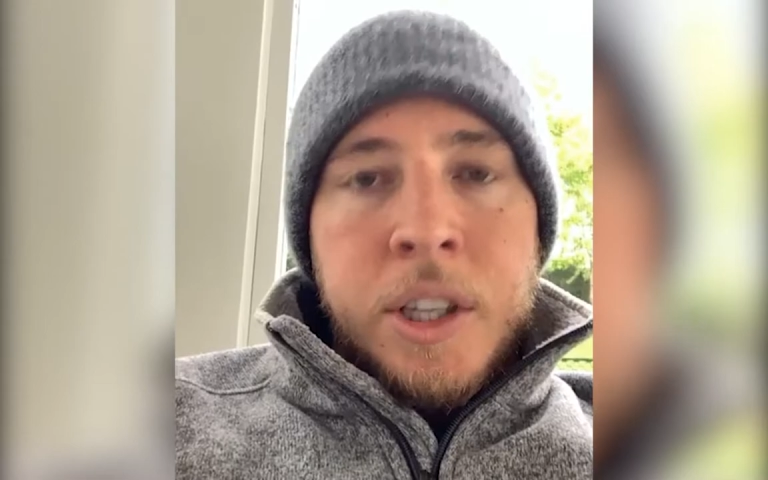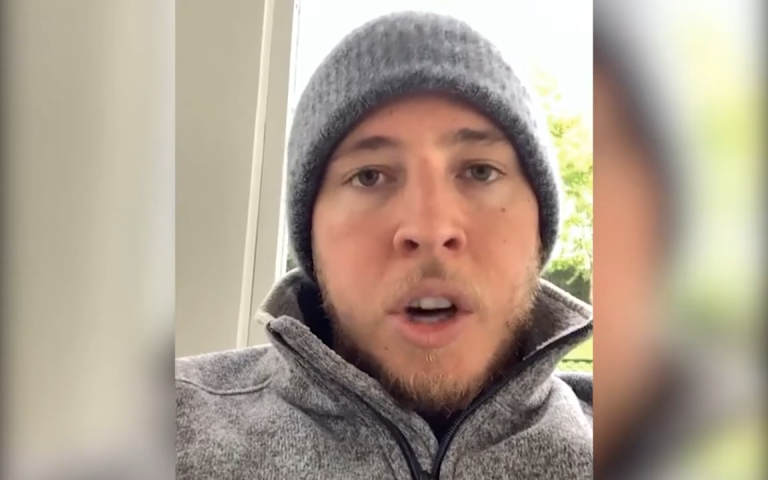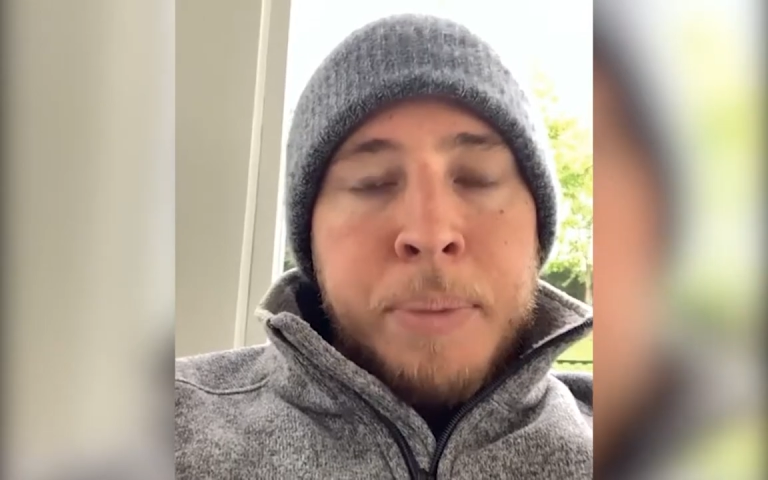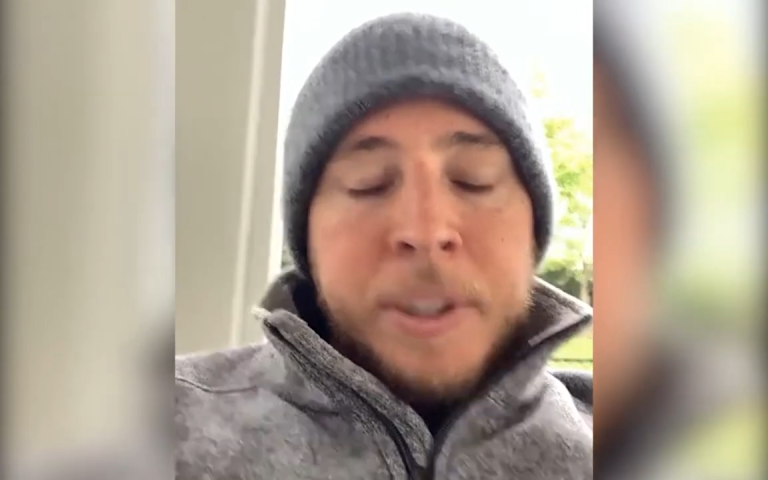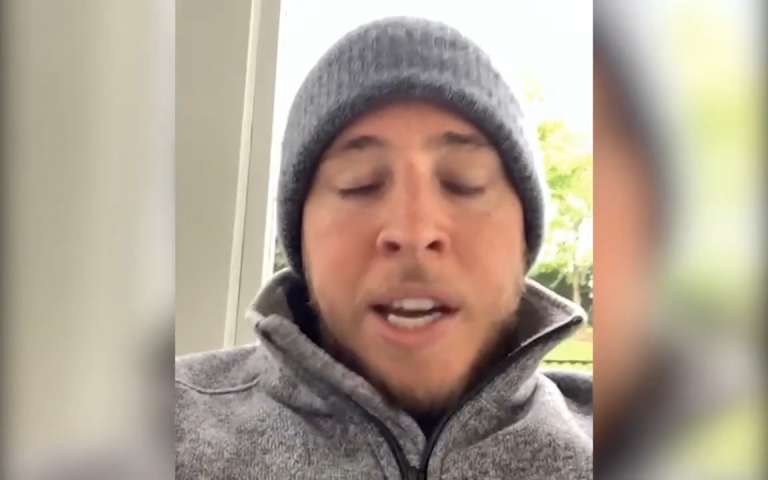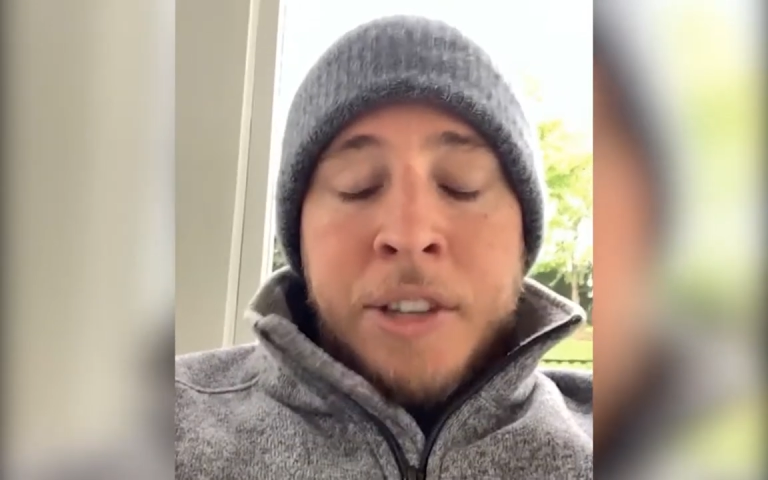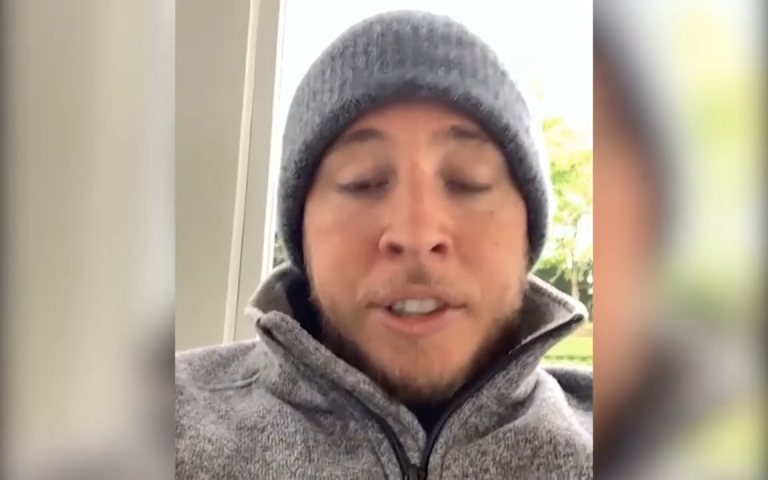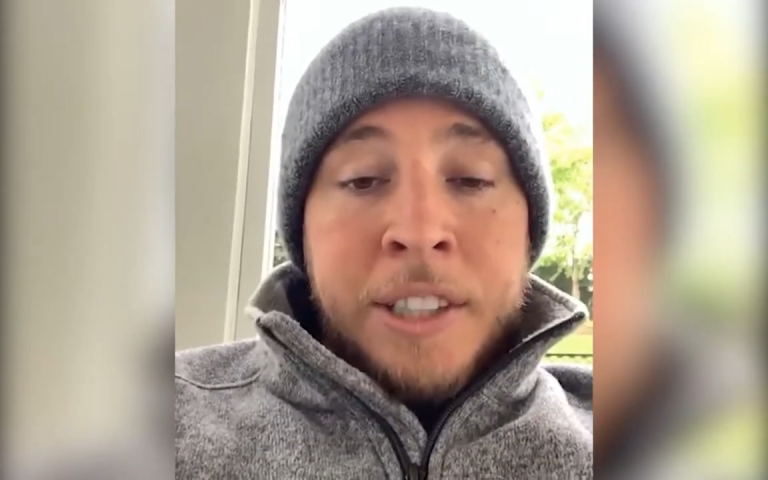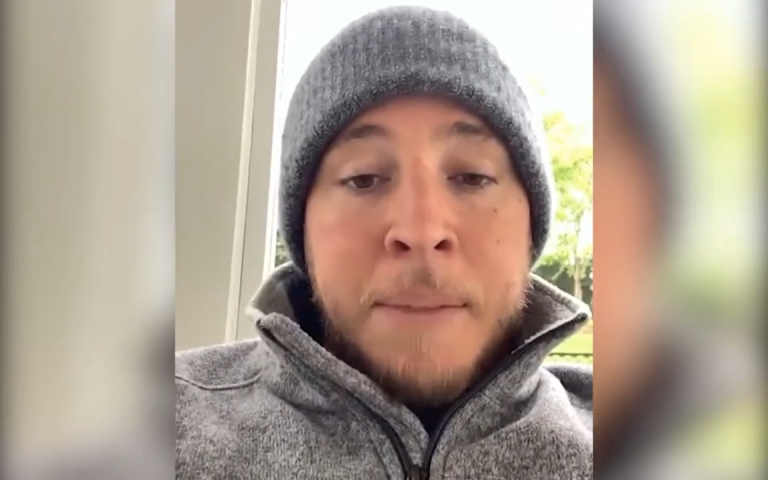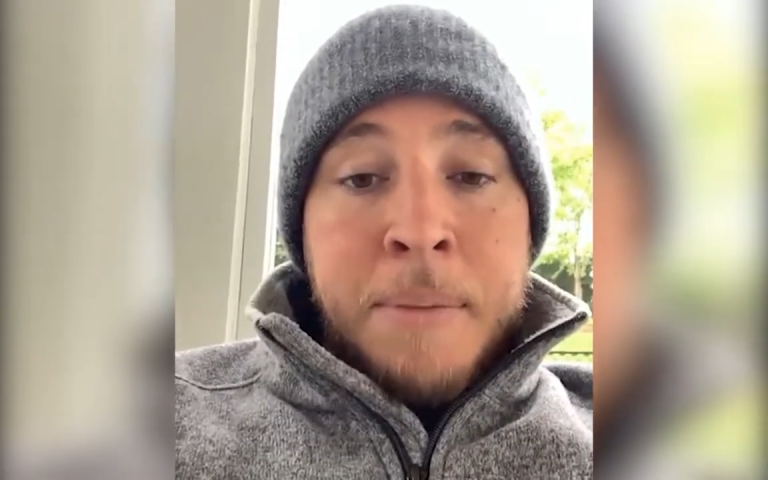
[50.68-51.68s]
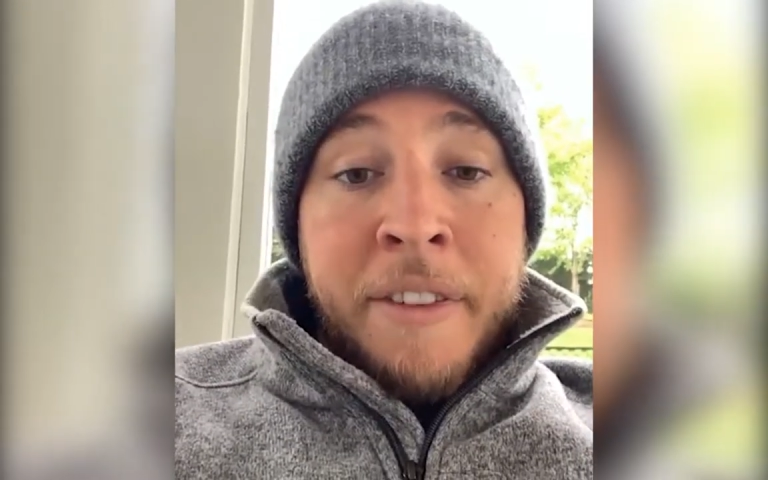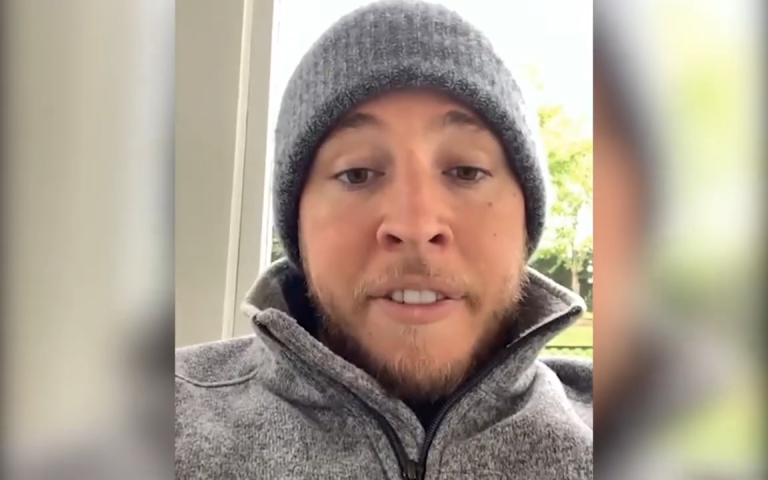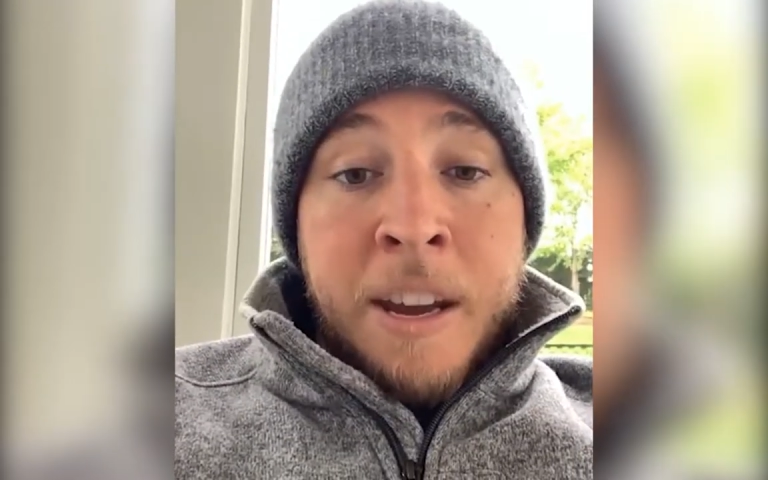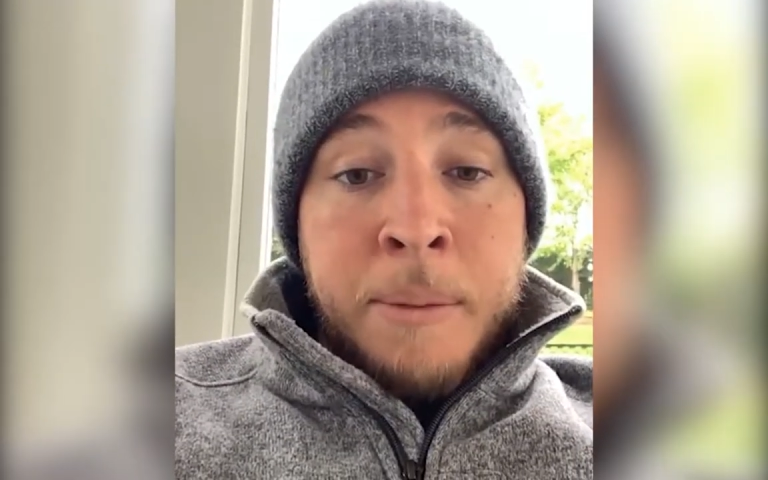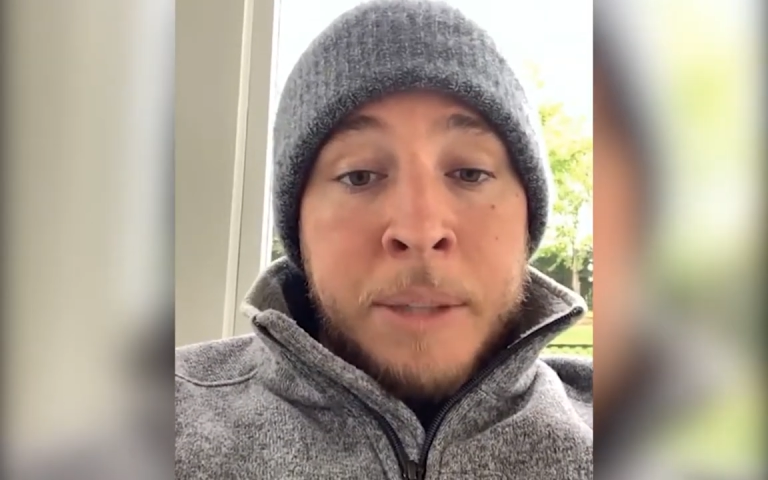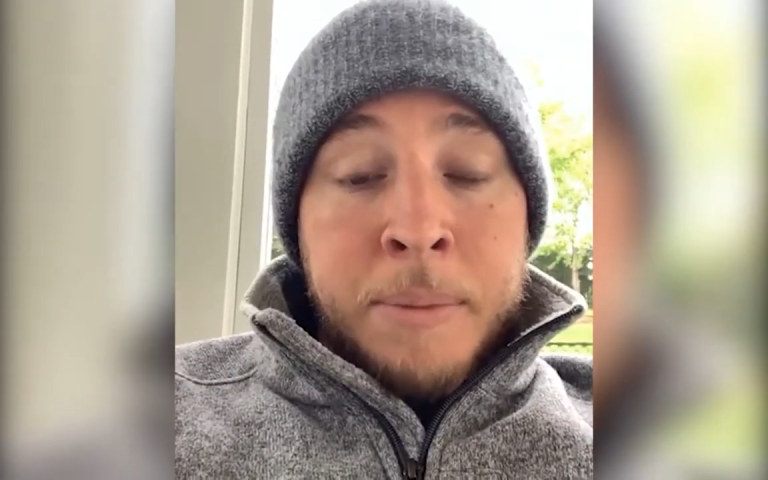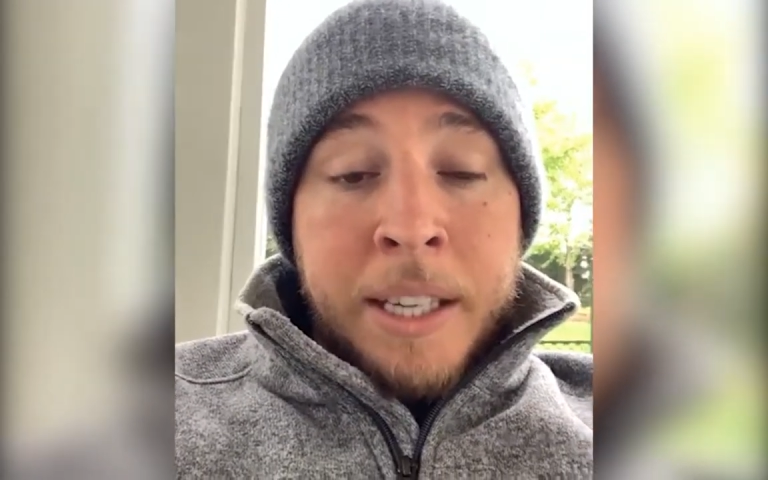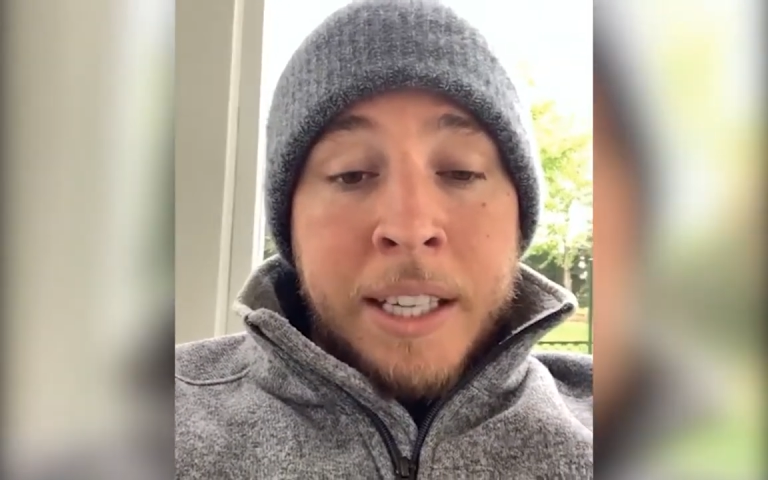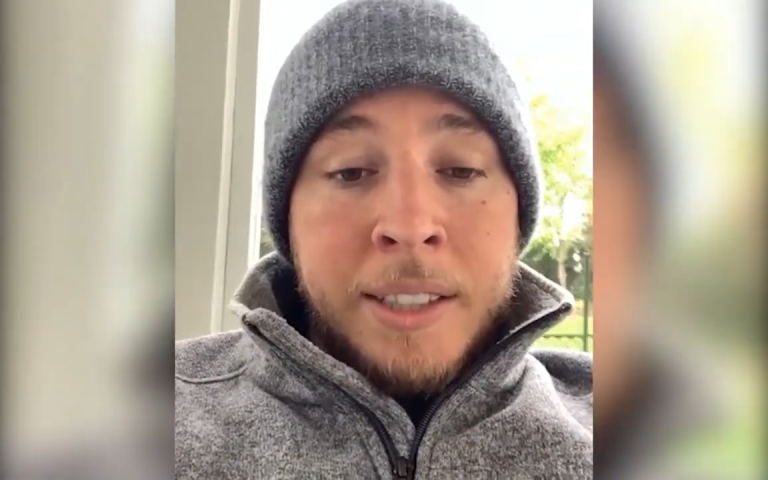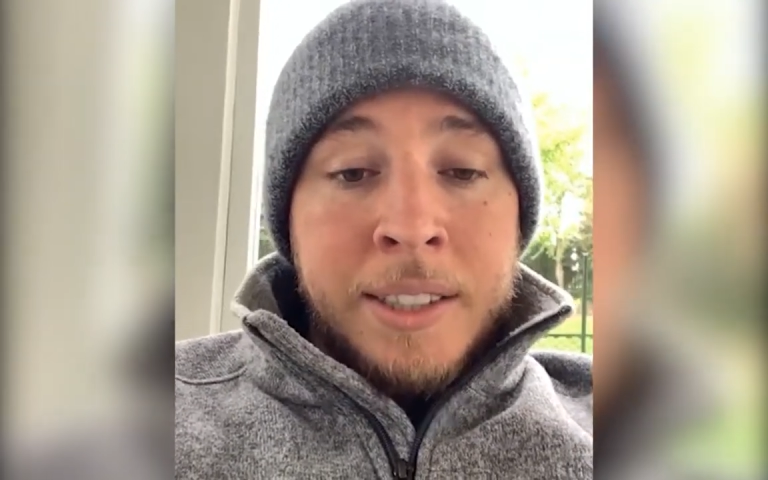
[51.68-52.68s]
you know, and potentially get my family,
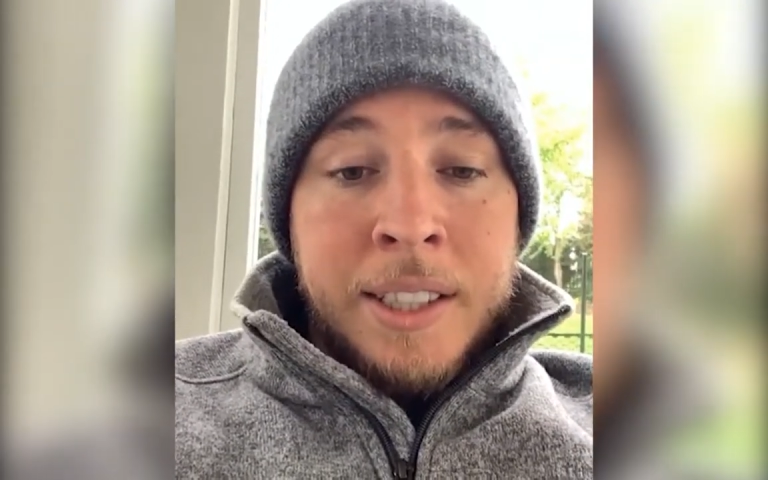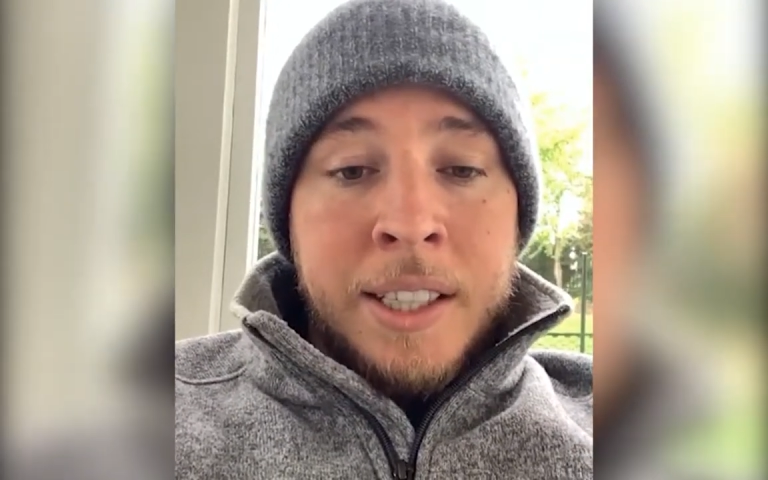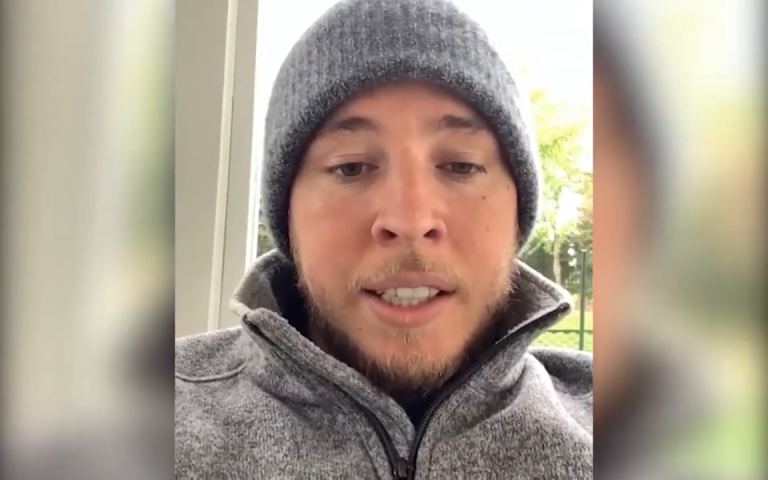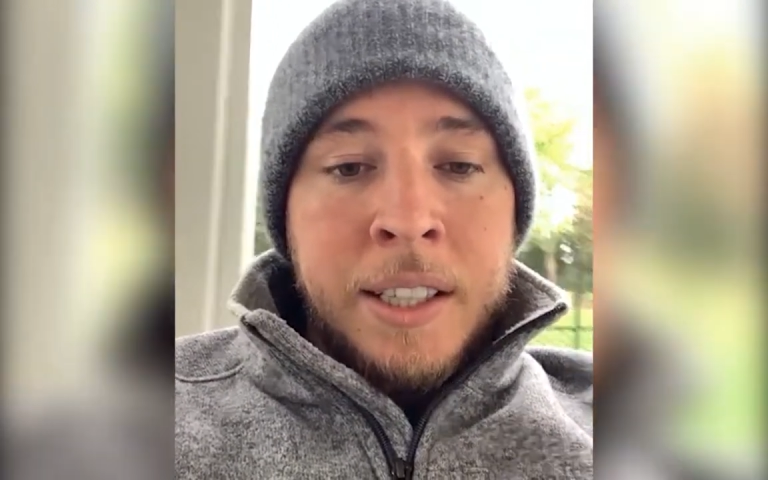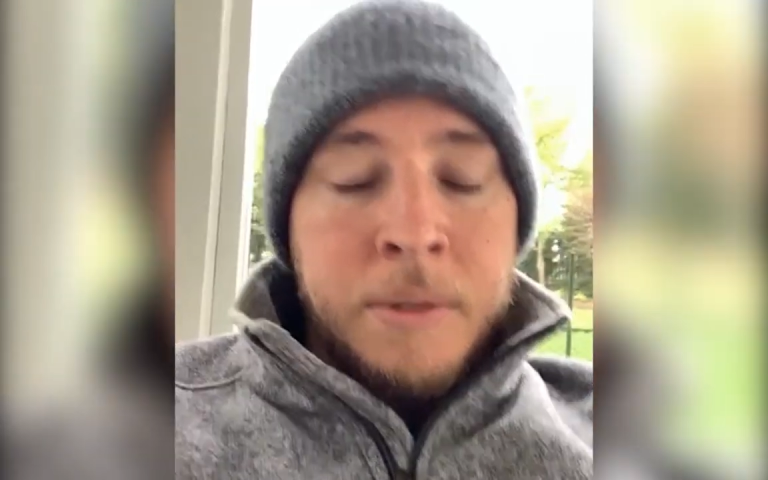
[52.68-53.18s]
my kids sick,